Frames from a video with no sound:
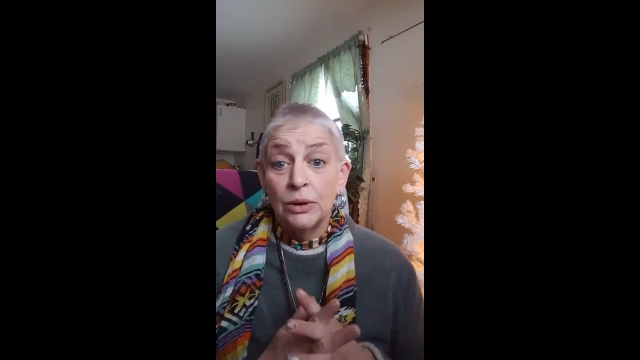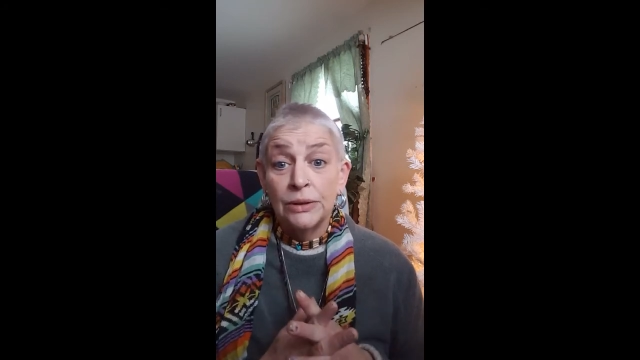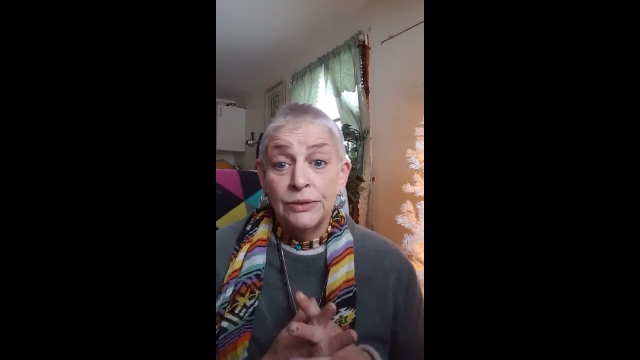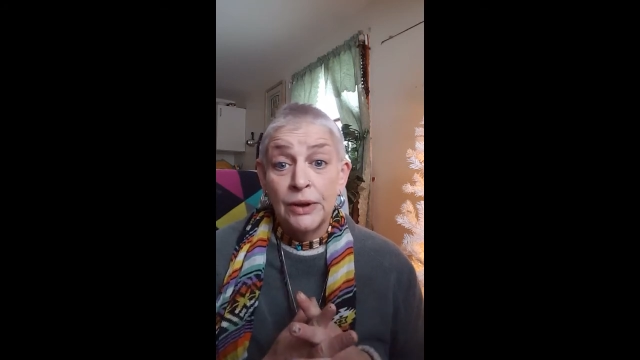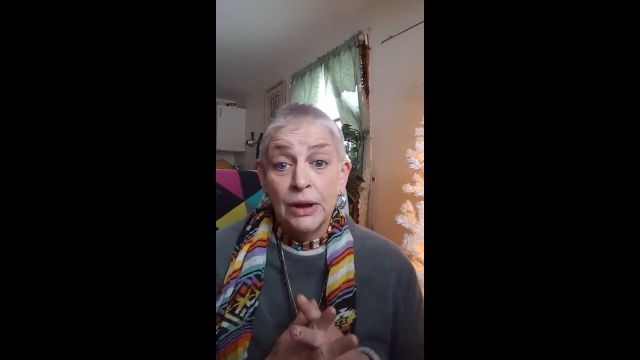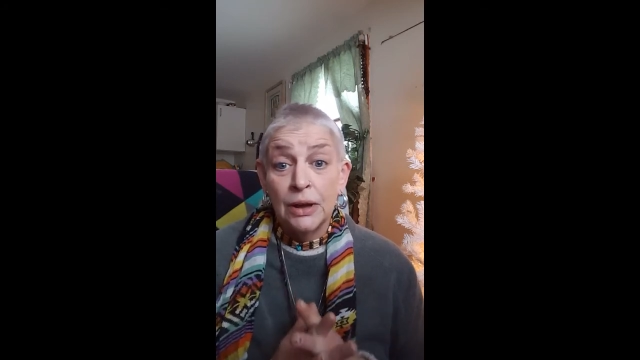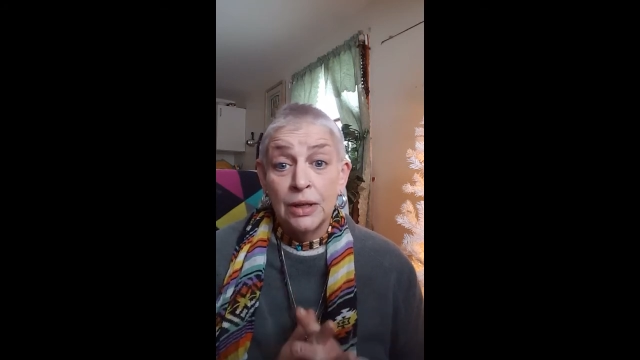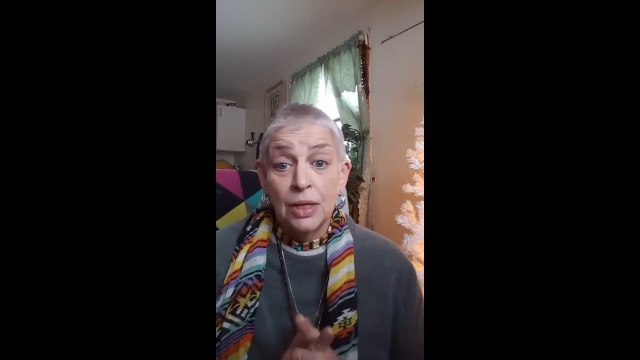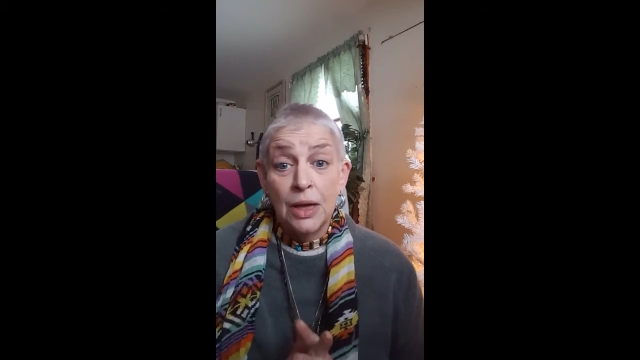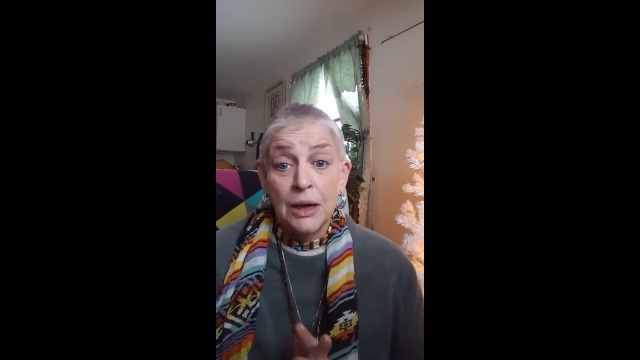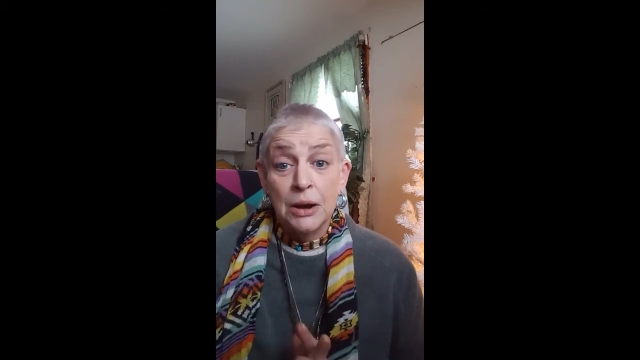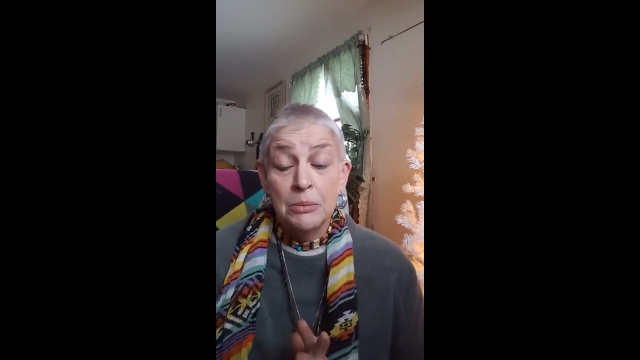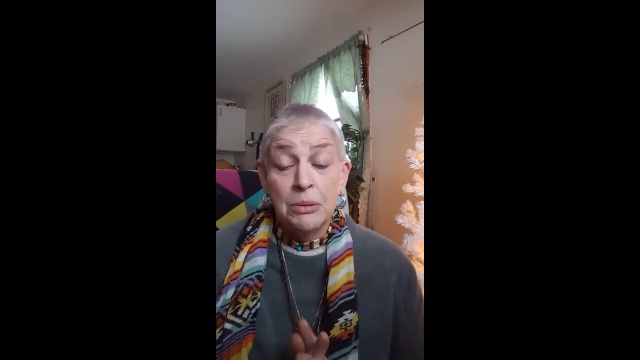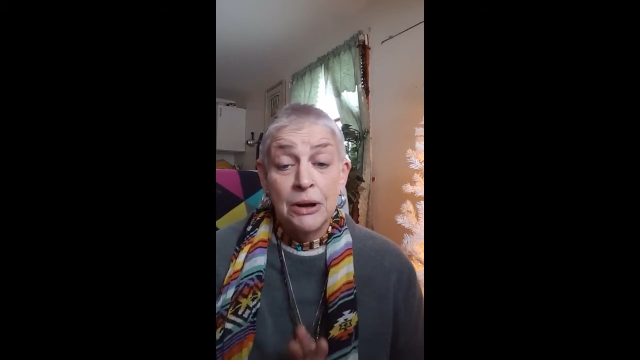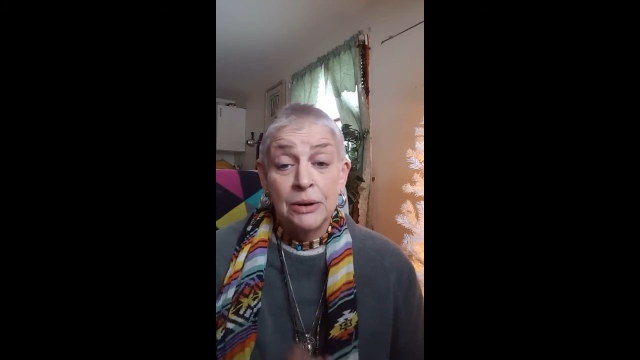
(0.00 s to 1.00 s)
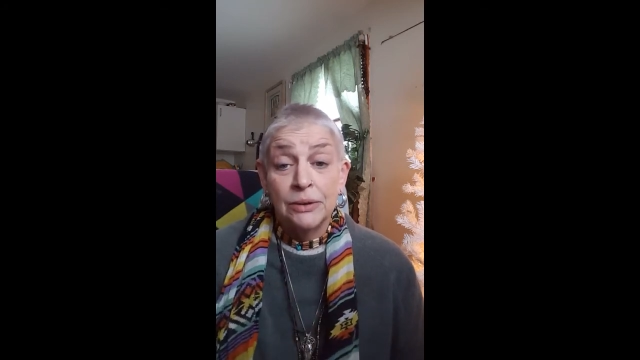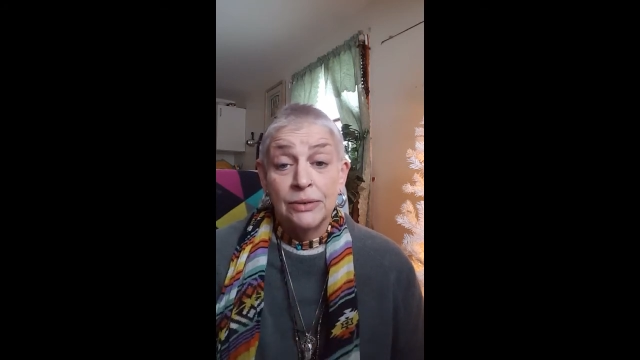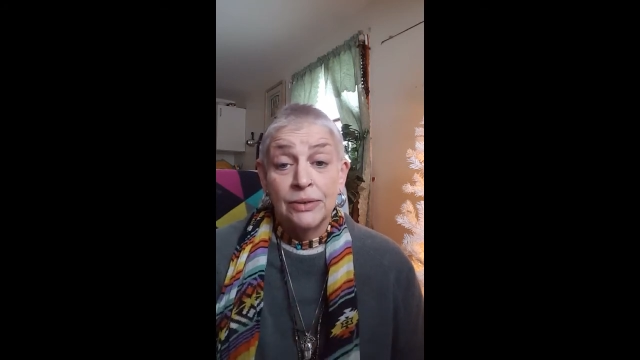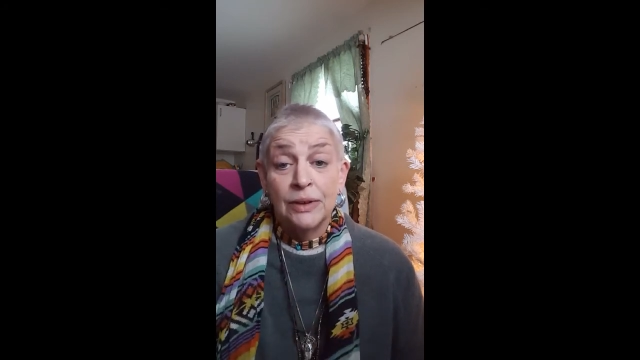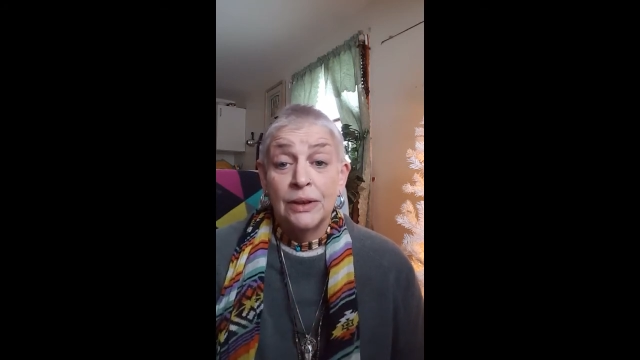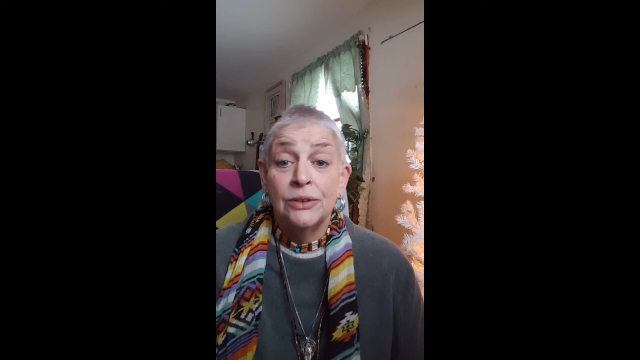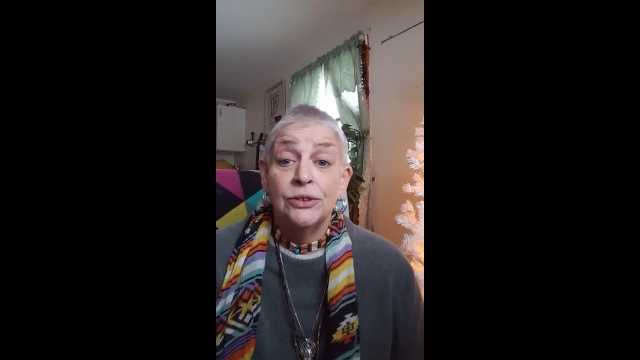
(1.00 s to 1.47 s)
I talk a lot about
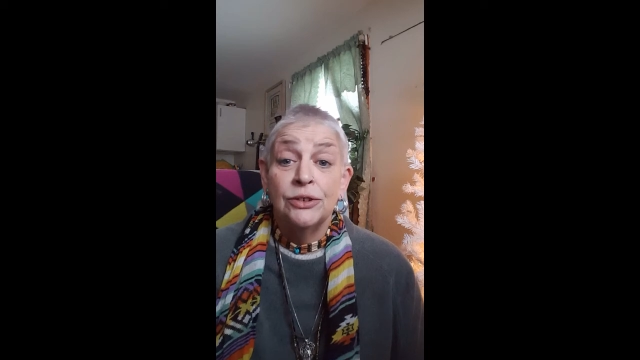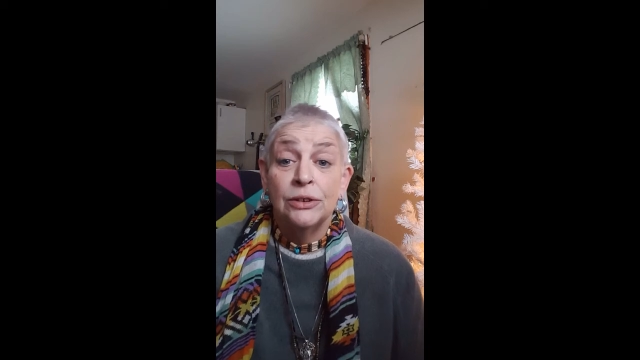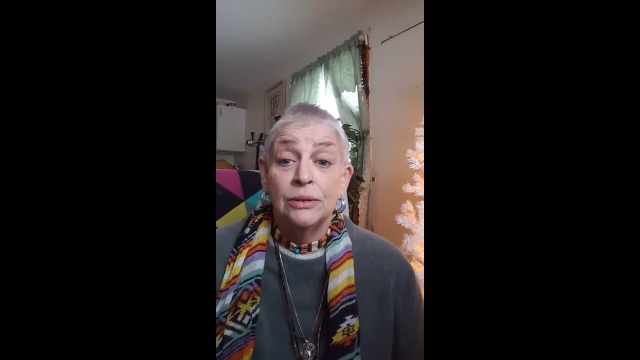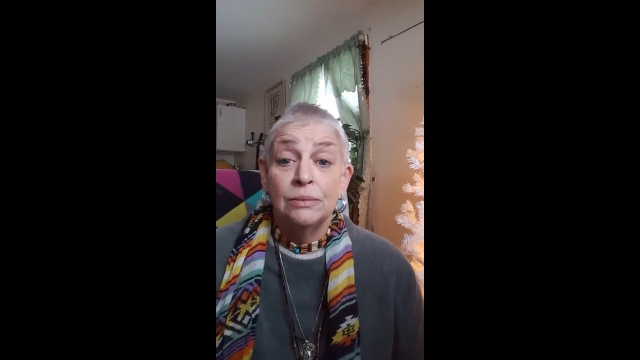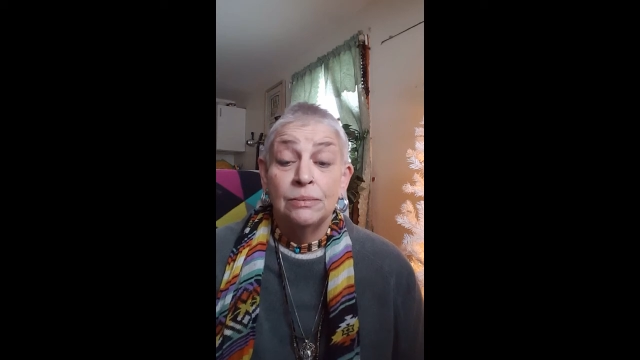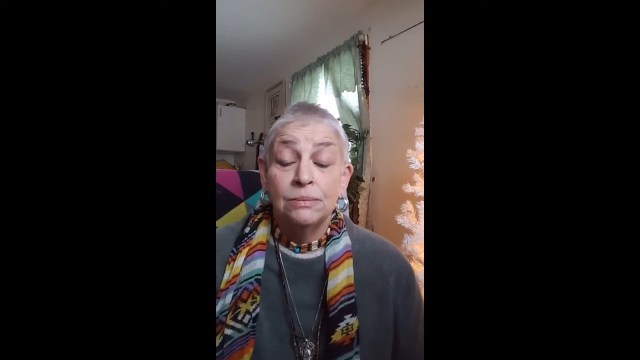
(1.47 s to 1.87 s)
ascension.